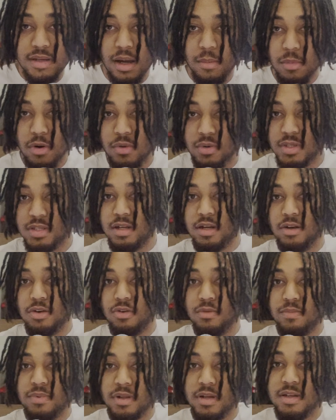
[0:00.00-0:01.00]
I'm always in a
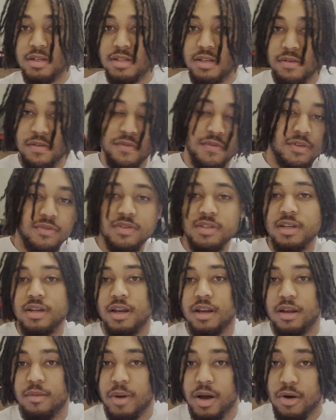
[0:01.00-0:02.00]
new place. If you've seen
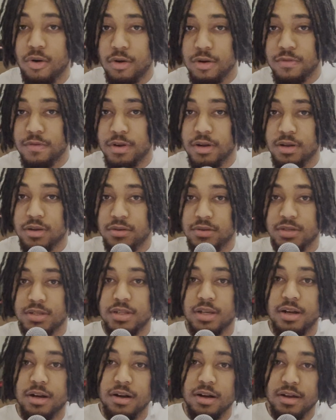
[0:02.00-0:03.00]
any of my old videos
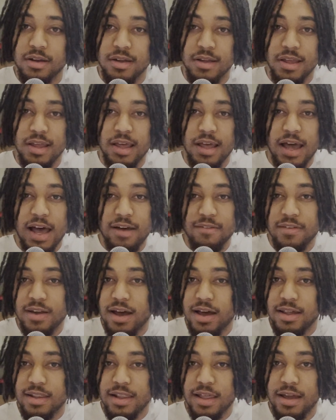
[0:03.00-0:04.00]
there, I've
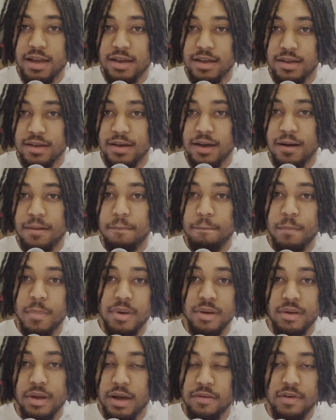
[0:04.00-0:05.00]
got like
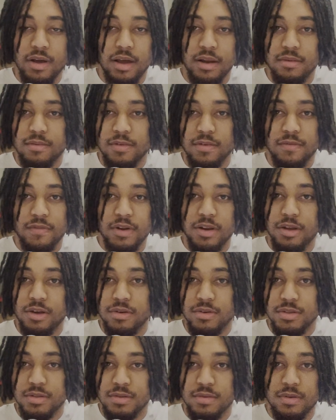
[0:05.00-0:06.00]
I've got
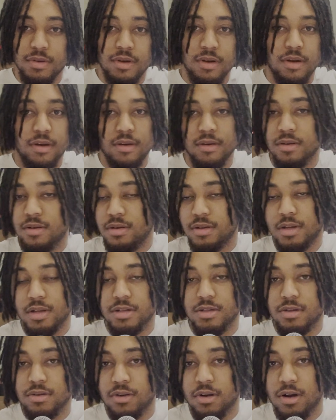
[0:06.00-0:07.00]
videos
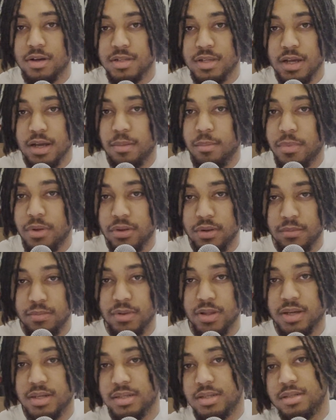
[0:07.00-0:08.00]
dished across like 1 million
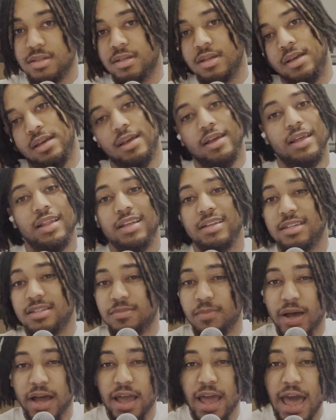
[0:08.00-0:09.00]
places. This is
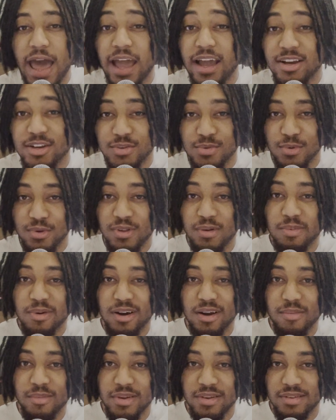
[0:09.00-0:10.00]
my actual
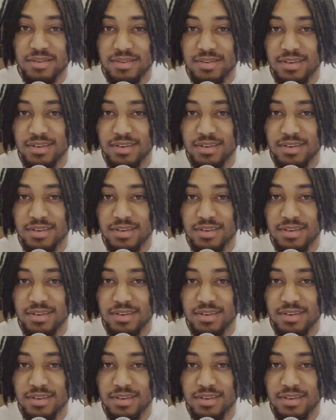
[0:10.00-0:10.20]
apartment